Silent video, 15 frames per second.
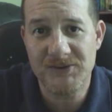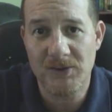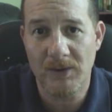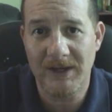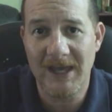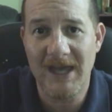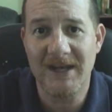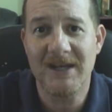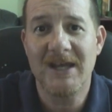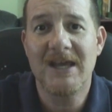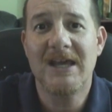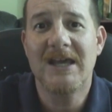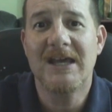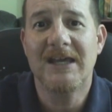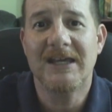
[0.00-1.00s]
So again,
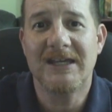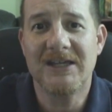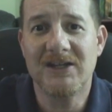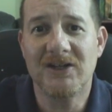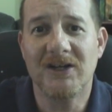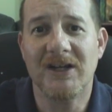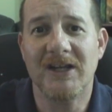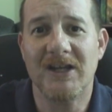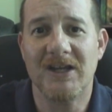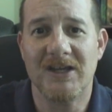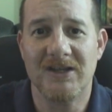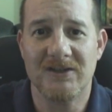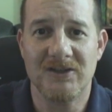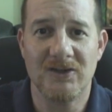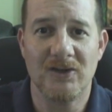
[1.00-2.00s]
here,
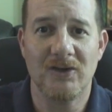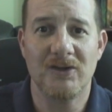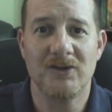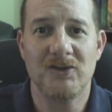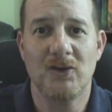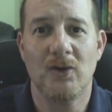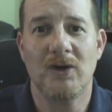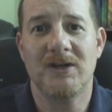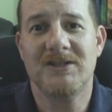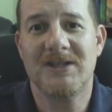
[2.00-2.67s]
your